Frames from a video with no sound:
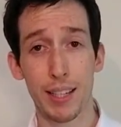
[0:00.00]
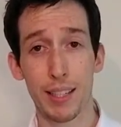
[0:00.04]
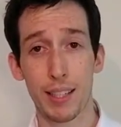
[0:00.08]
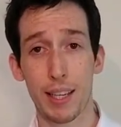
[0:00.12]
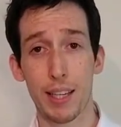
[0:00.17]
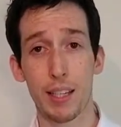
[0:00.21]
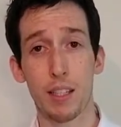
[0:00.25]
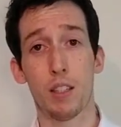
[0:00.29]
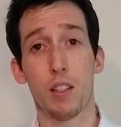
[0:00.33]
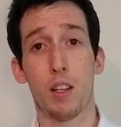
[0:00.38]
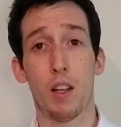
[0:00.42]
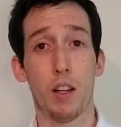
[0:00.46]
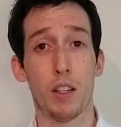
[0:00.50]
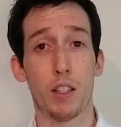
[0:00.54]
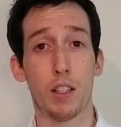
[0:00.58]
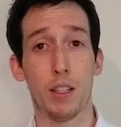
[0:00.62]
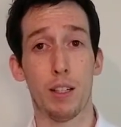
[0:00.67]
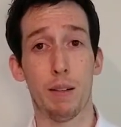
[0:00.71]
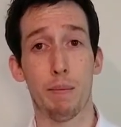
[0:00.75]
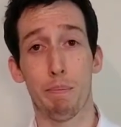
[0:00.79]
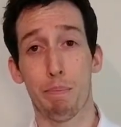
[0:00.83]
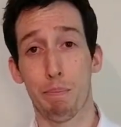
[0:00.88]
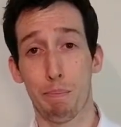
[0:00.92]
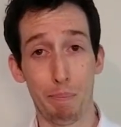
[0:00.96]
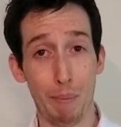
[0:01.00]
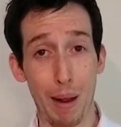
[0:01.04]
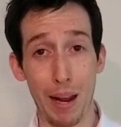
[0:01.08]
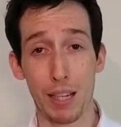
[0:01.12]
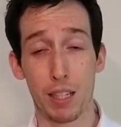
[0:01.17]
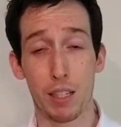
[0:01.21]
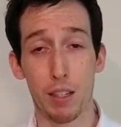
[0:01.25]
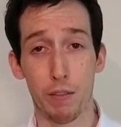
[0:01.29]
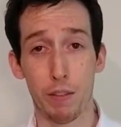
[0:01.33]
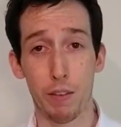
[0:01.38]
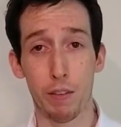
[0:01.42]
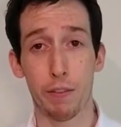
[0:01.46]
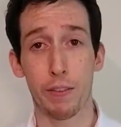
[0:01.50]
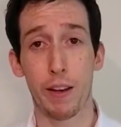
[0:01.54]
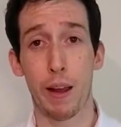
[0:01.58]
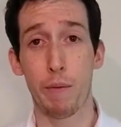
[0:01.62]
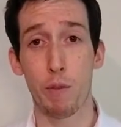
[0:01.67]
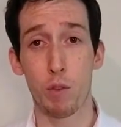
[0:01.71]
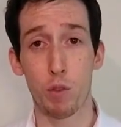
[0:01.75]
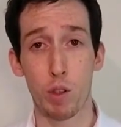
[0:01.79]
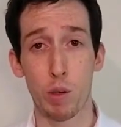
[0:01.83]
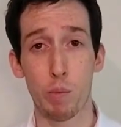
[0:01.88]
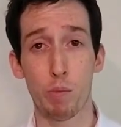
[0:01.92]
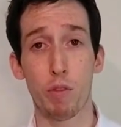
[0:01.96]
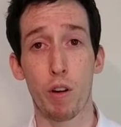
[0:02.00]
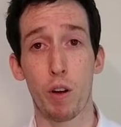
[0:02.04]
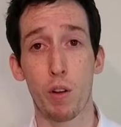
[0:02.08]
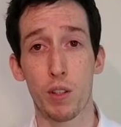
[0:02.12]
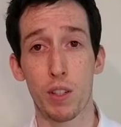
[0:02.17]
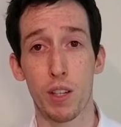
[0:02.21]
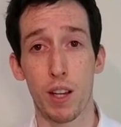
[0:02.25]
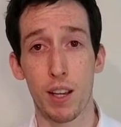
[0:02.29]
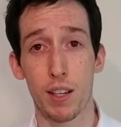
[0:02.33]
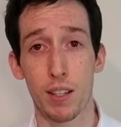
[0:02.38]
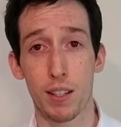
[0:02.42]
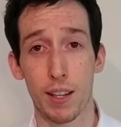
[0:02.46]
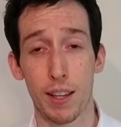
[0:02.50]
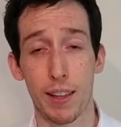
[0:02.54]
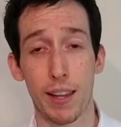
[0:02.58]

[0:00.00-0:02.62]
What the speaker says: kickstarts a massive inflammatory process,